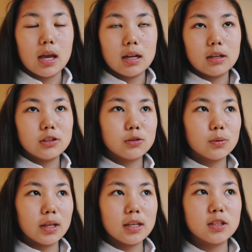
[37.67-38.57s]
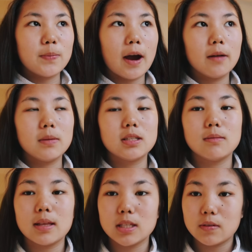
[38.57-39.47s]
And it just really inspired me
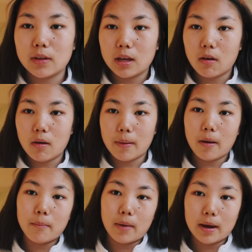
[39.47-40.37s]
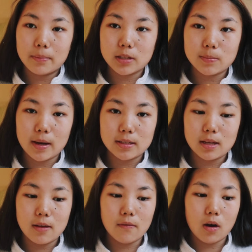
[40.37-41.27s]
to make this video about my
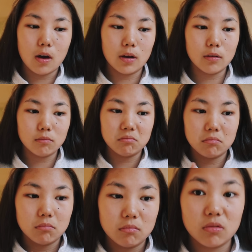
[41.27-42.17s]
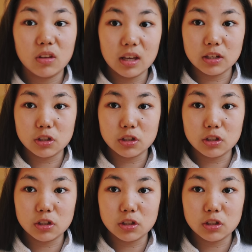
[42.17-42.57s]
perspective on the